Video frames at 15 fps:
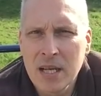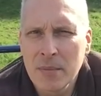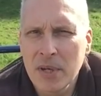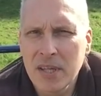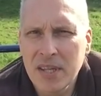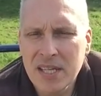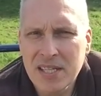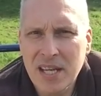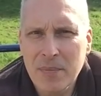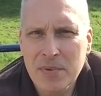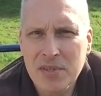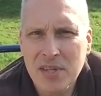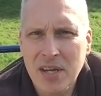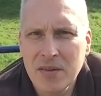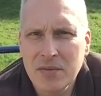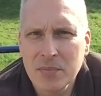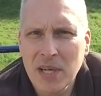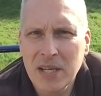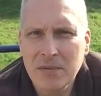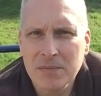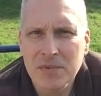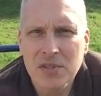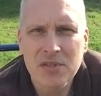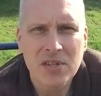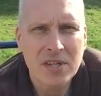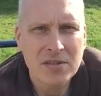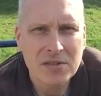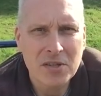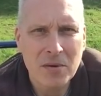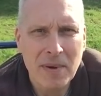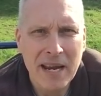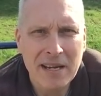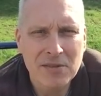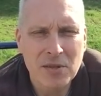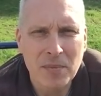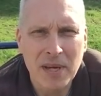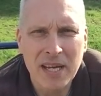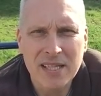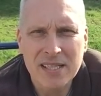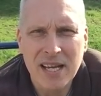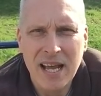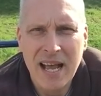But in this episode, well, the sun's come out a bit,